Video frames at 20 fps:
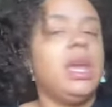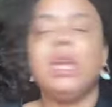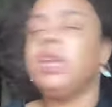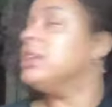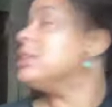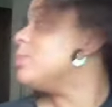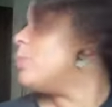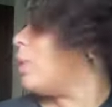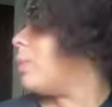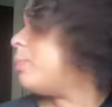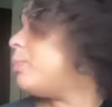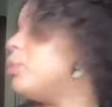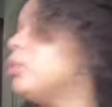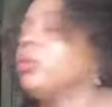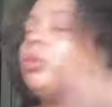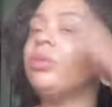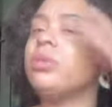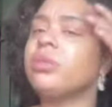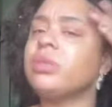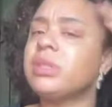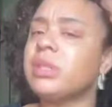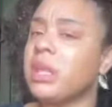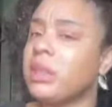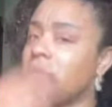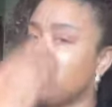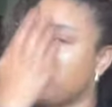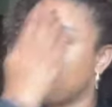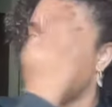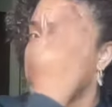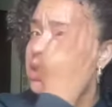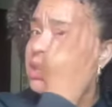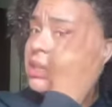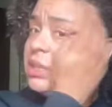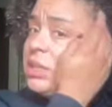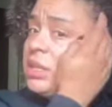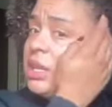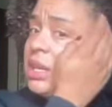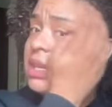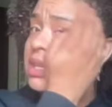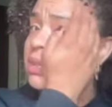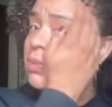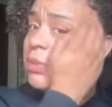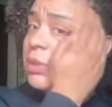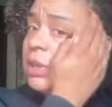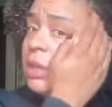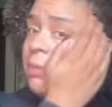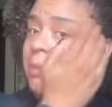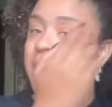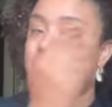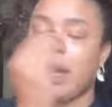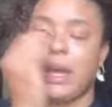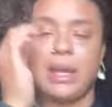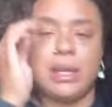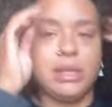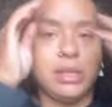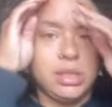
is what pulls and thins these really bad.